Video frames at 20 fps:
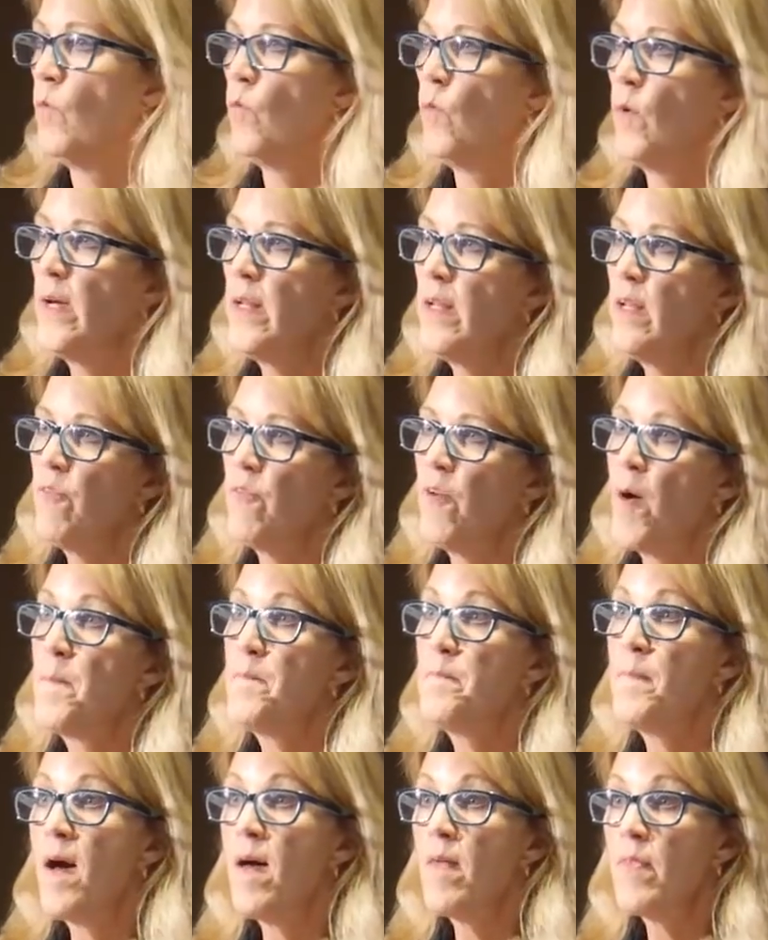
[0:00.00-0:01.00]
What if a
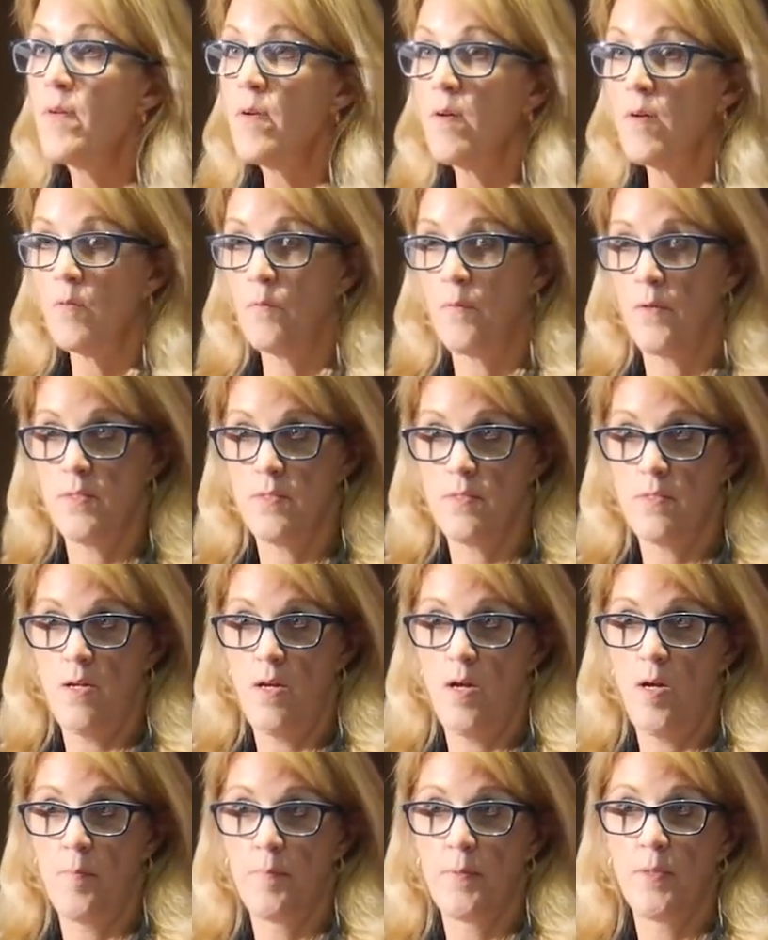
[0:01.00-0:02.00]
mother wants to
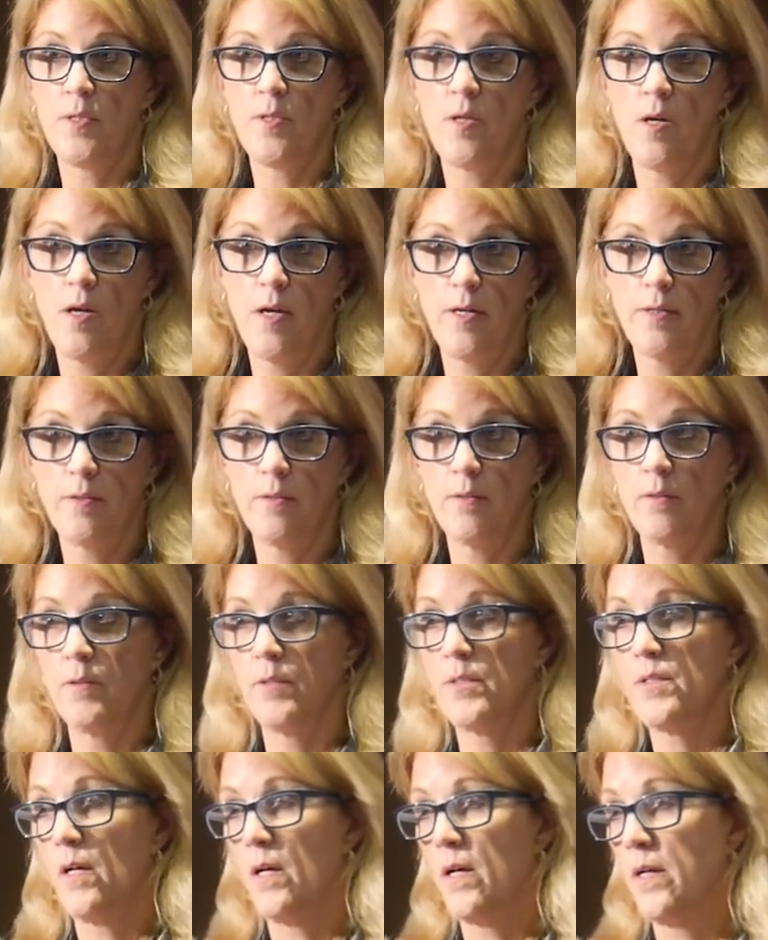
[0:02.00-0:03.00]
help her daughter,
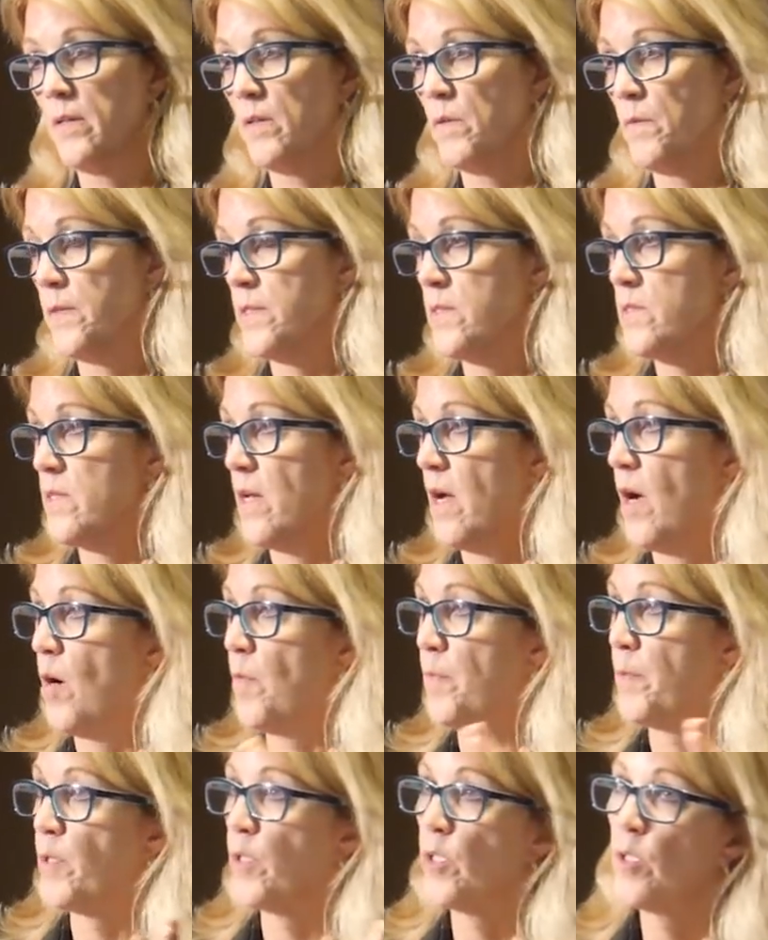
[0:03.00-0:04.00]
or daughter wants to
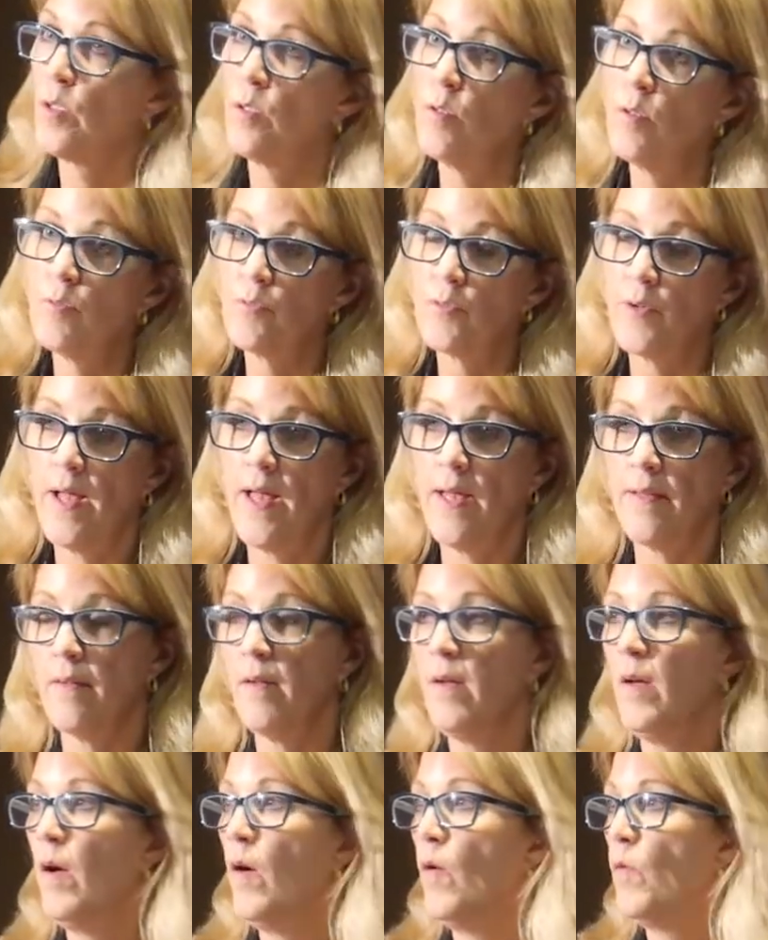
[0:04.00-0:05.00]
help her
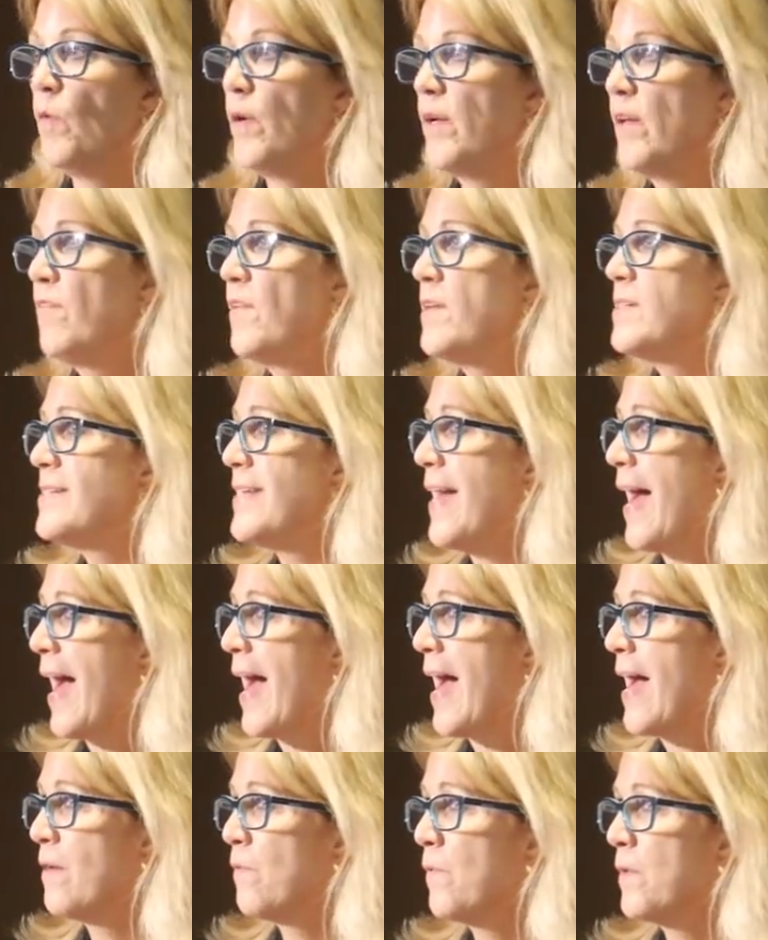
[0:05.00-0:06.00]
girlfriend? What if a
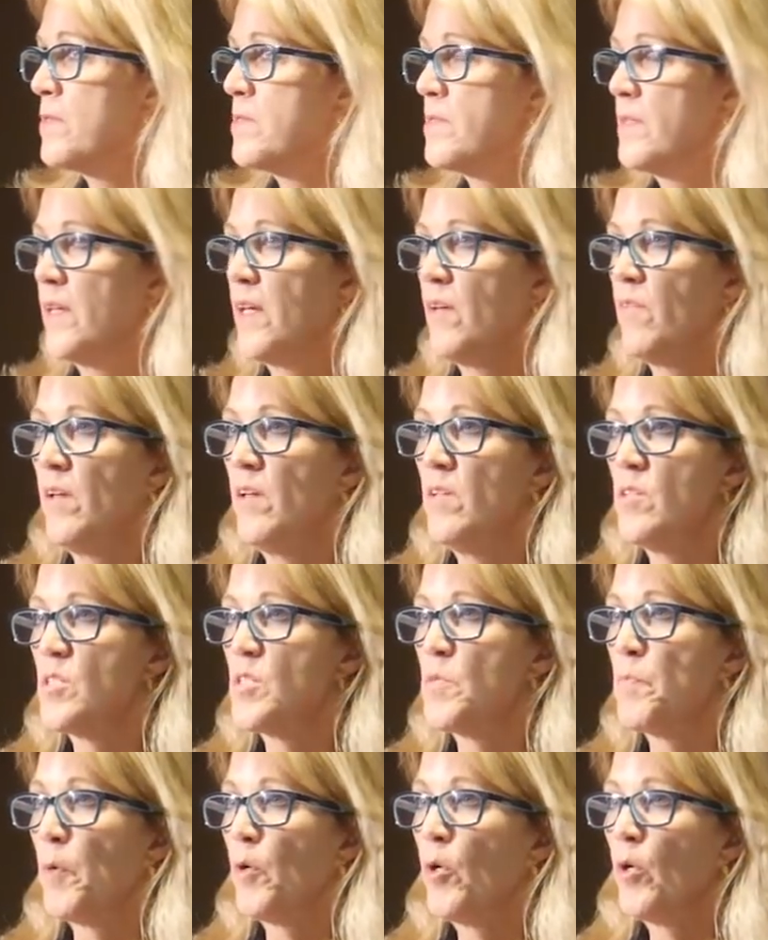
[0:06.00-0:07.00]
dad wants to give his
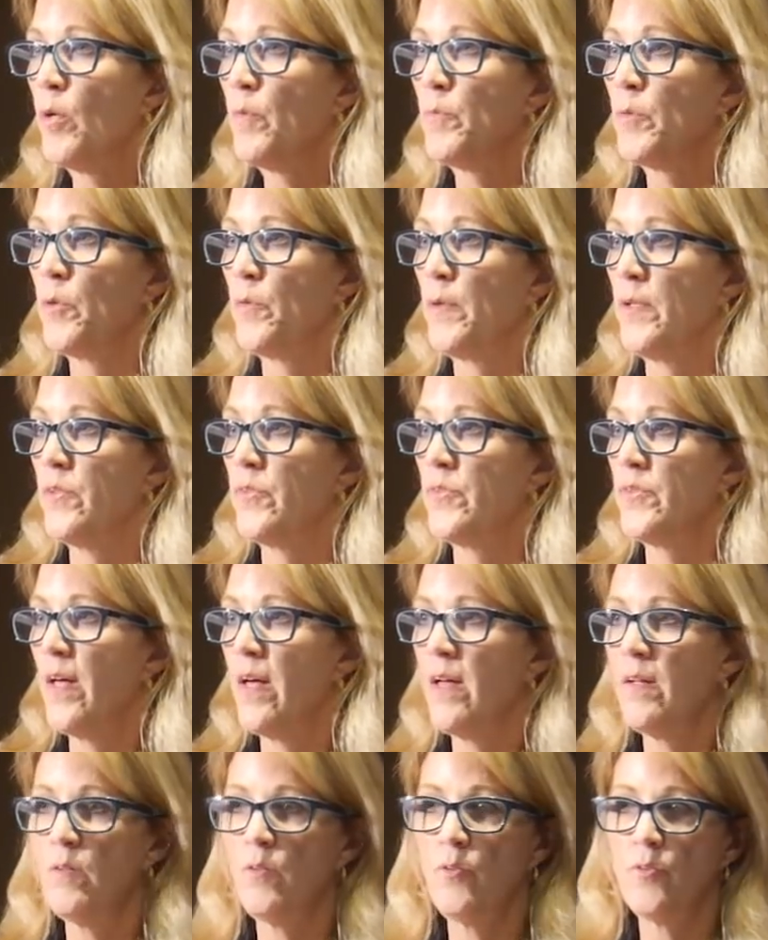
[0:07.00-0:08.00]
sperm to his
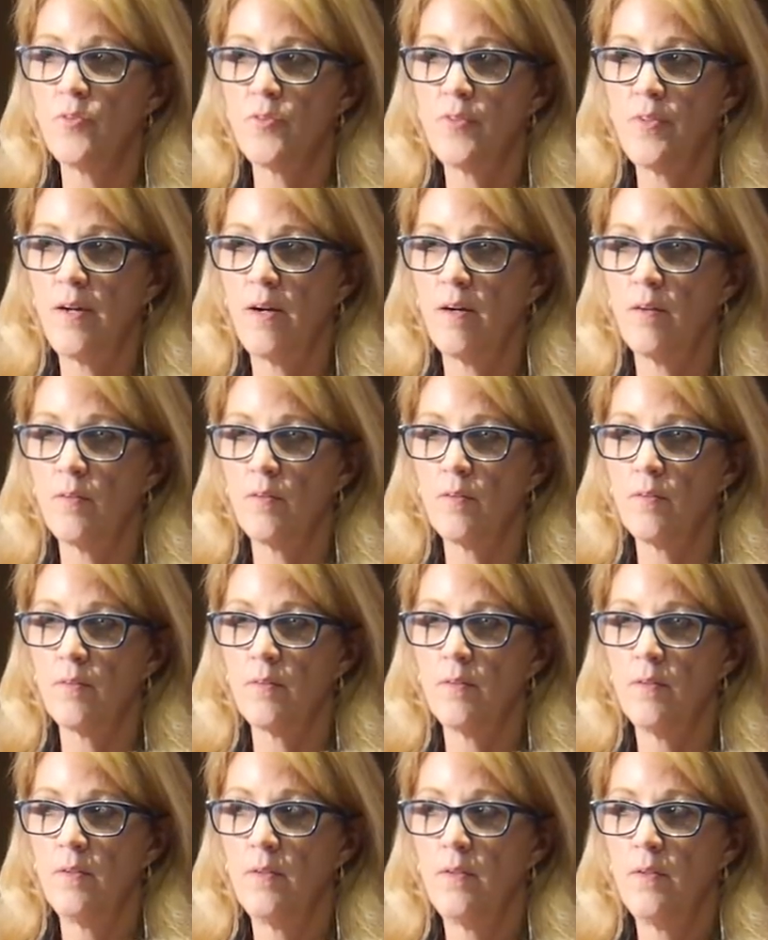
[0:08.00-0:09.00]
son who's sterile?